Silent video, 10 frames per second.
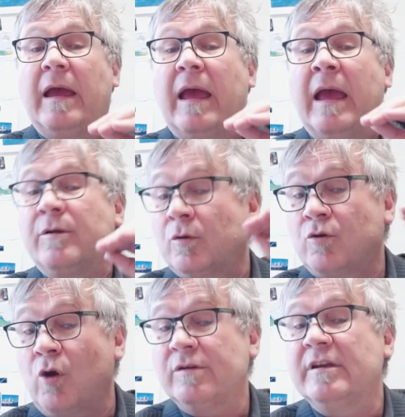And on
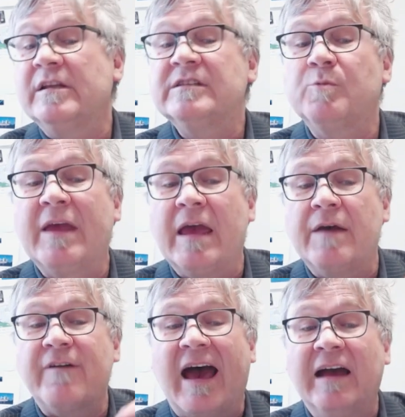continents we
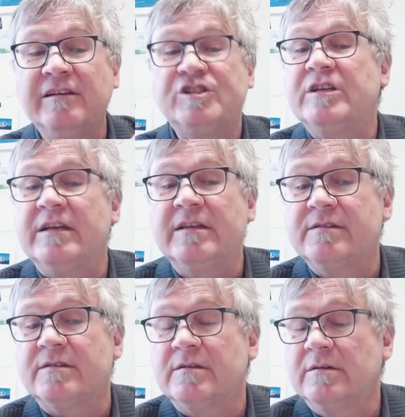have ice
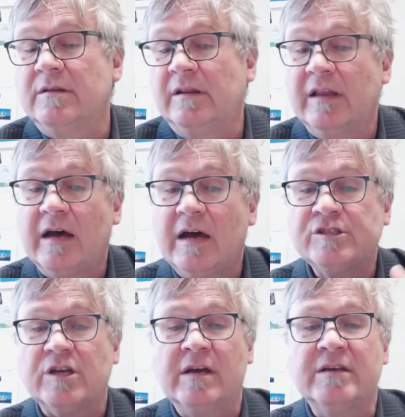sheets,
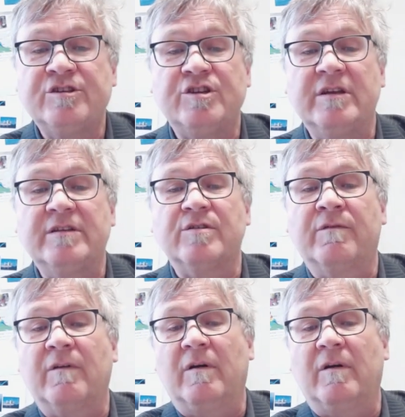large ice sheets of